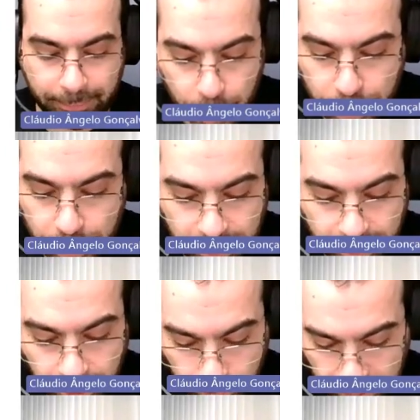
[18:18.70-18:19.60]

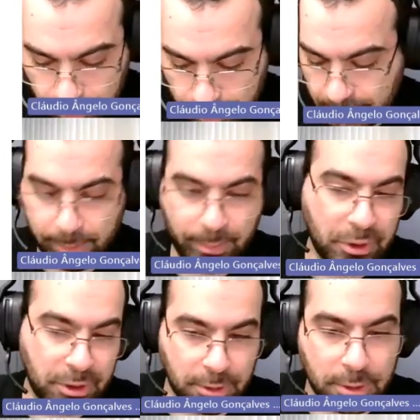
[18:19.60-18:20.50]
Fortunately, the incubator is a
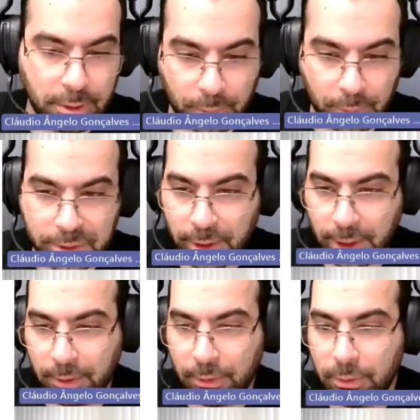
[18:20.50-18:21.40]
simple system. It was
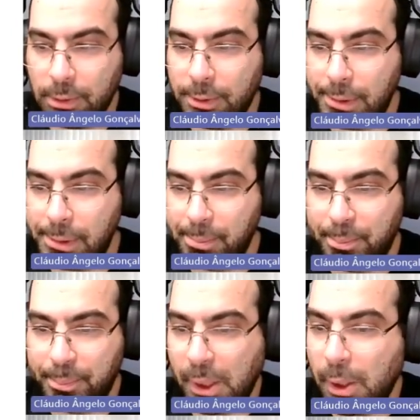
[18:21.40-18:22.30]
selected
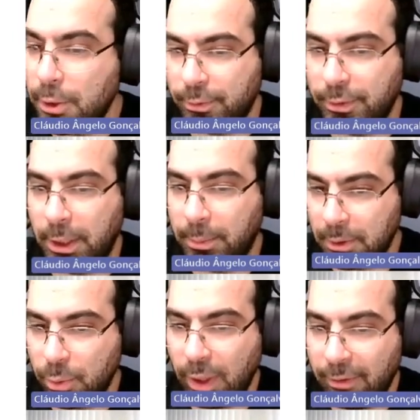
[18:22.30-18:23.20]
because of that,
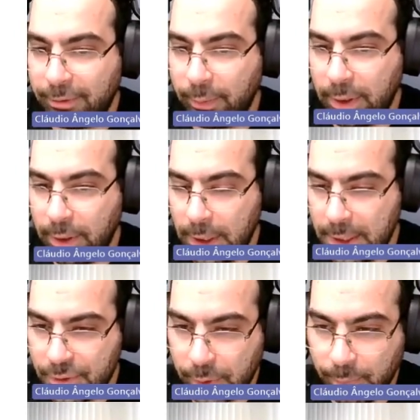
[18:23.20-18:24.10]
because we have very
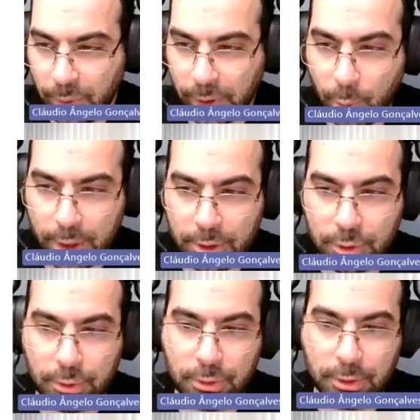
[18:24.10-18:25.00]
simple
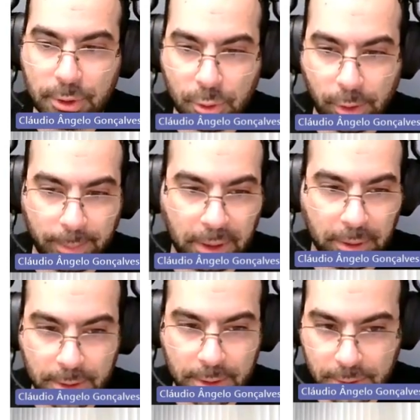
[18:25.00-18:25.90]
equations
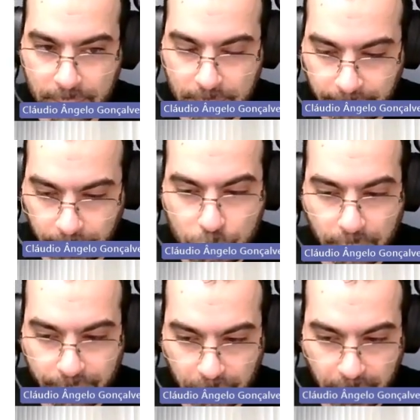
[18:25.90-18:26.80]
describing its
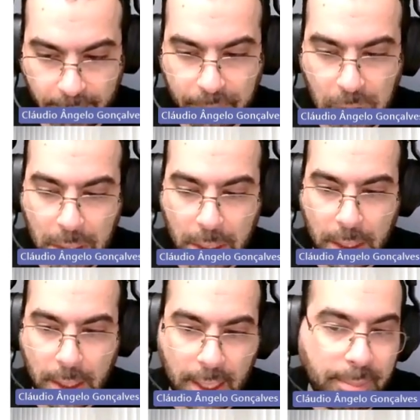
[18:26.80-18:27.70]
evolution over time.
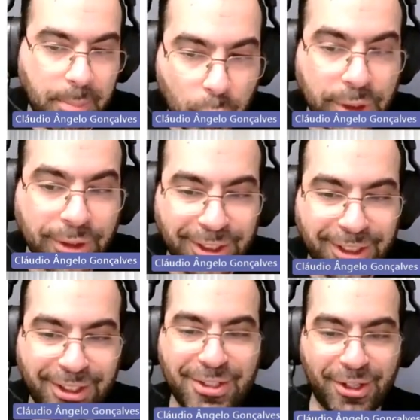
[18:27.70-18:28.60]
And
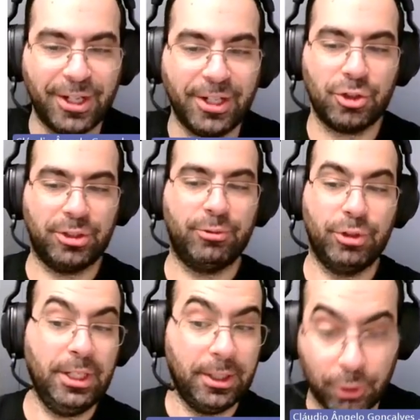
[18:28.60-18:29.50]
importantly, these are actually
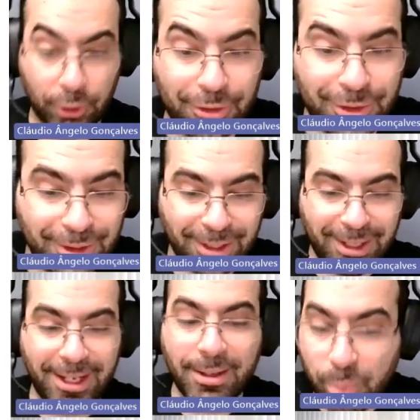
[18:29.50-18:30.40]
really good
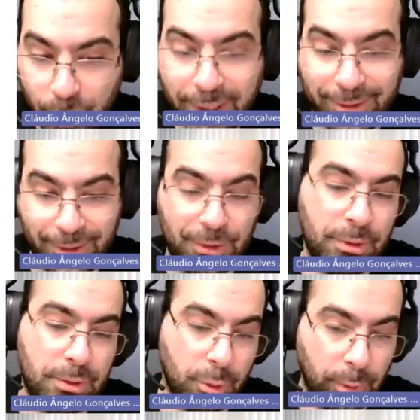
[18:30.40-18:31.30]
in
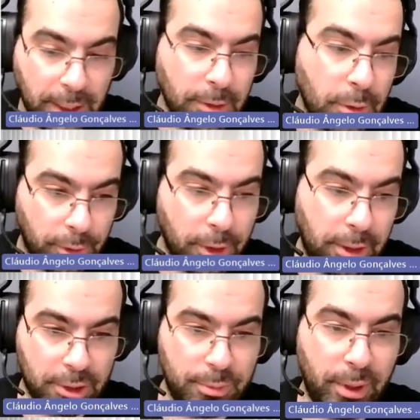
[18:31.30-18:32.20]
practice. So we can
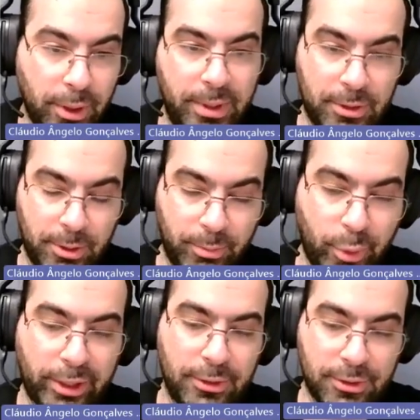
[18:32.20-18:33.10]
conduct experiments in
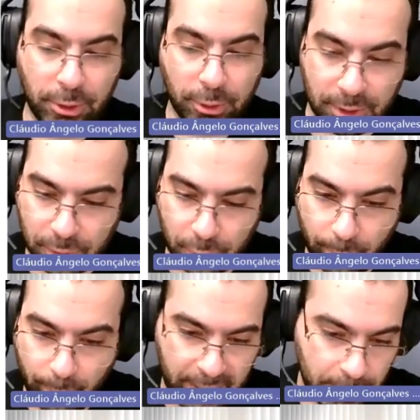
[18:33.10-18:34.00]
practice, and you can
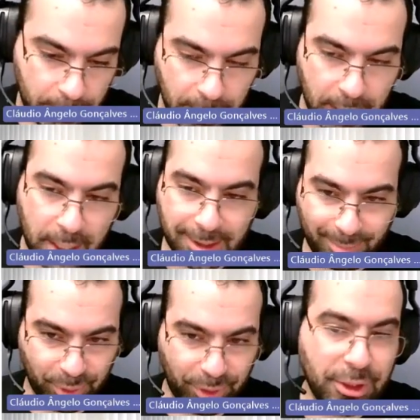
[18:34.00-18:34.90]
compare
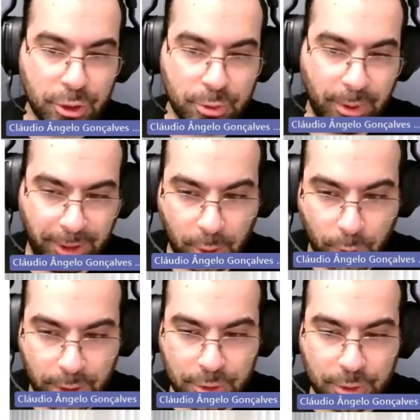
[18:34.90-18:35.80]
the predictions or the
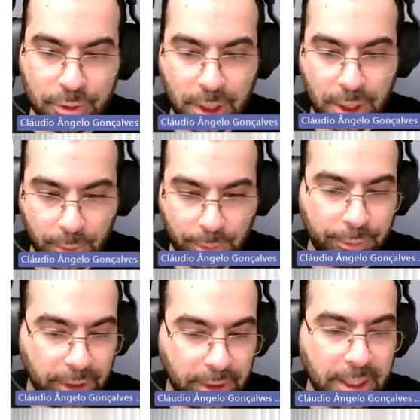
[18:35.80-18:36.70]
equations
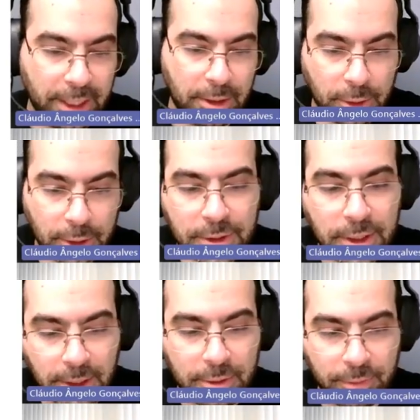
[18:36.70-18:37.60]
with the real data, and you can
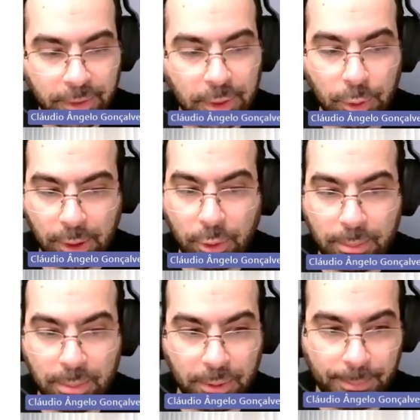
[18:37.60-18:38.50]
see there's very good
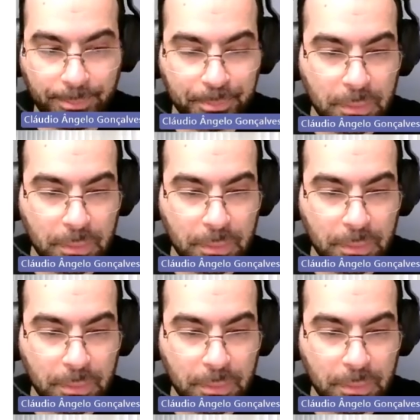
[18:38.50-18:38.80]
agreement.